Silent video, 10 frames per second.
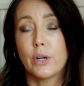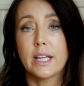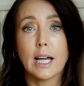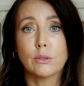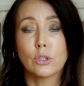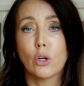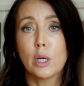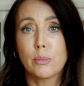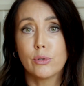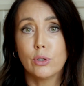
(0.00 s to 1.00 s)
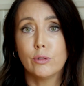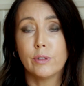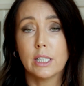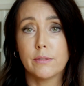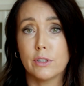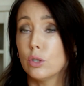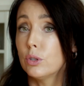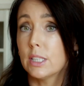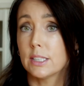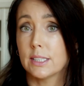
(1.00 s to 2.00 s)
breakouts are not improving, if you're
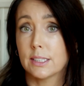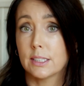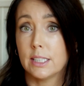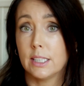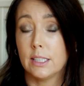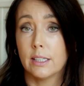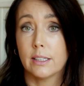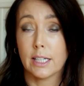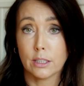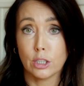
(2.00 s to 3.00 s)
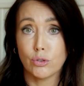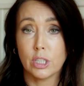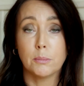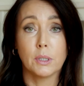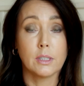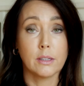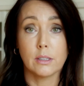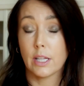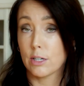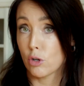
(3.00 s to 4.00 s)
using it as an anti-acne treatment
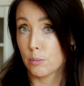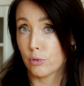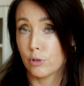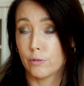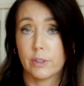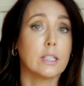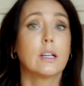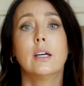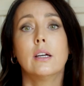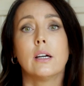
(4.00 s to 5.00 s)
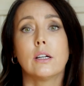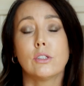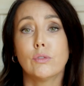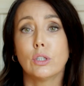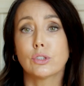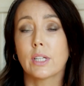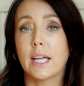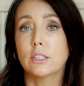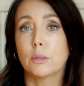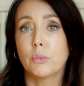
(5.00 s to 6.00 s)
and they're not improving, and you're also
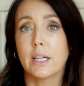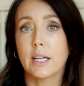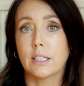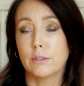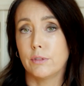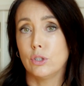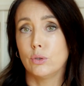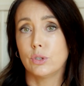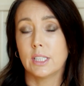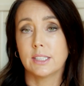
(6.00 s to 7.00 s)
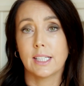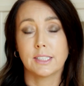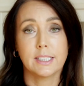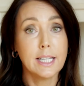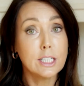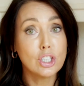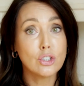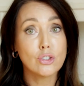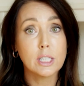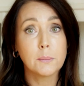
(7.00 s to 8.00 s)
getting some breakouts if you're using it as an anti-aging
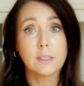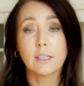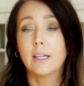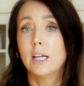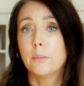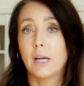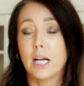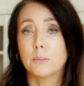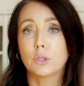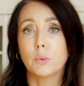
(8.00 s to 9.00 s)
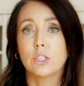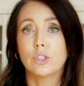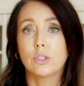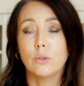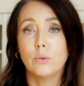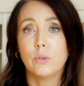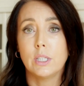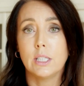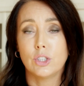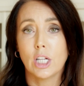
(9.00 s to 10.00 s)
treatment, perhaps switch to
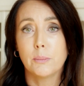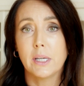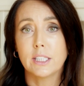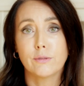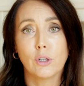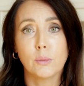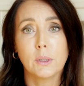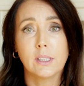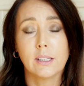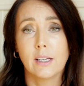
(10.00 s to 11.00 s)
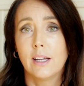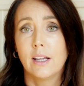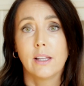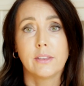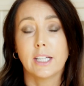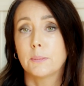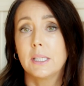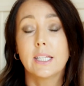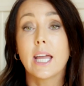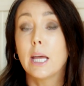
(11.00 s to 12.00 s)
the gel-based formula. That's
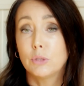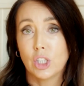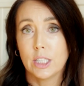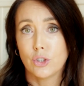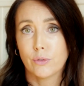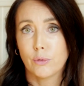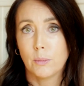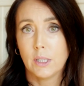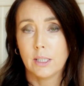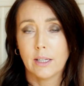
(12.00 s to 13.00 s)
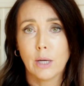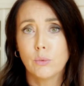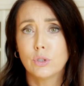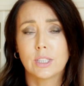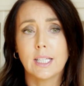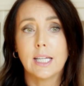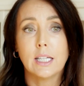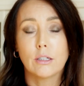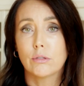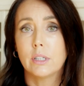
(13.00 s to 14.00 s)
been a game changer for me. I would
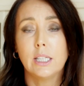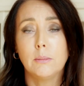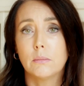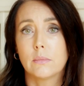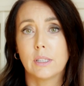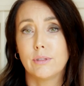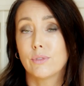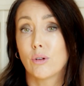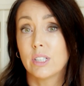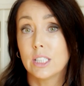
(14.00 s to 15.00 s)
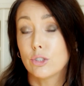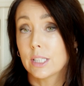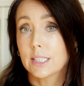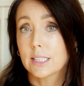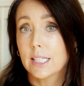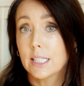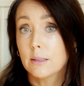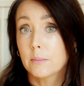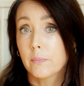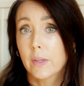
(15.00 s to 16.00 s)
say cream if you've got really dry
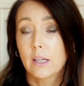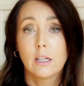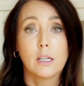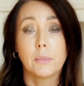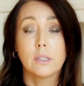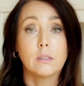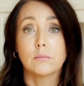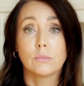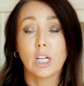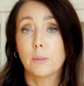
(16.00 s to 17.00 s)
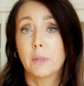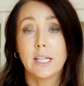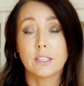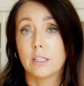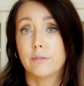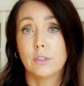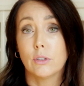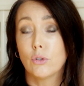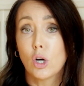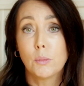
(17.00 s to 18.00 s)
skin, but gel-based if you're
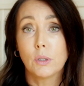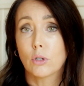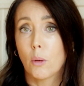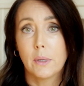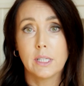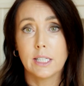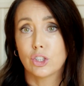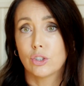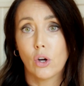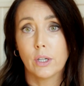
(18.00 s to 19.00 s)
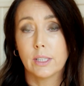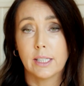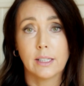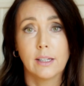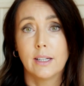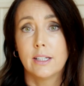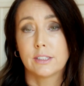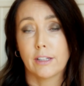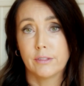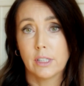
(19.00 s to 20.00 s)
normal, combination, oily,
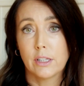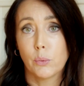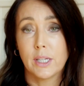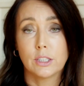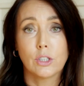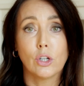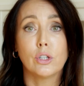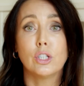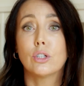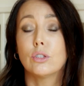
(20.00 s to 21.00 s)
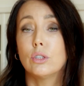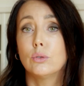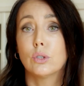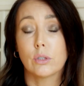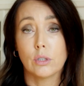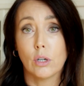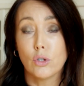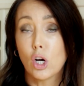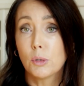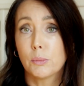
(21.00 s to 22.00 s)
definitely the way to go. You can use your
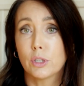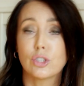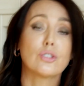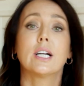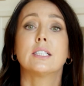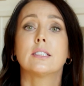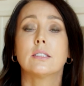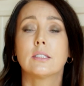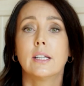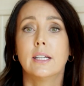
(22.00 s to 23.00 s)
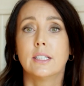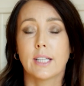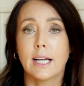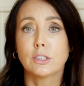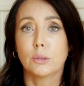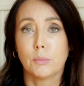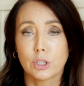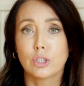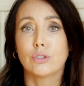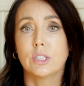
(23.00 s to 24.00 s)
normal moisturisers to add some
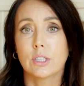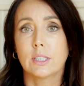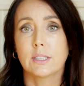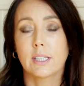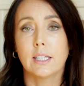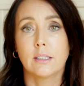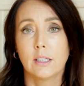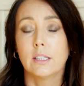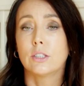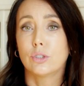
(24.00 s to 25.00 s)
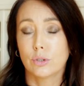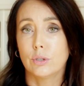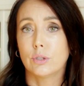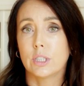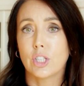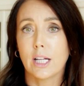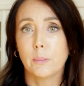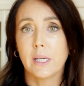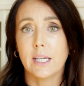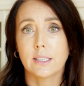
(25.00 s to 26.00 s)
moisture into the skin. Just use the gel
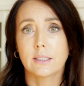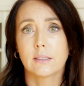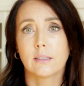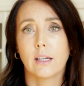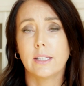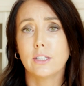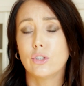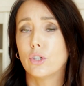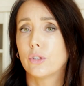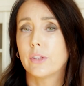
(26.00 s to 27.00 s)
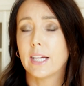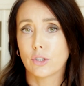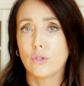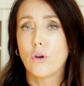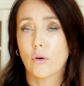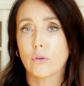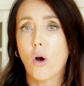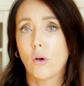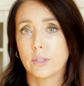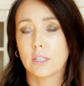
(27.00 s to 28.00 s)
base, and then you know that that's not
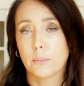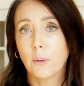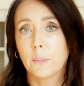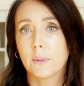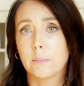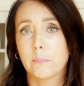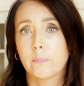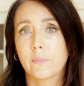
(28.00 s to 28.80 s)
causing a problem.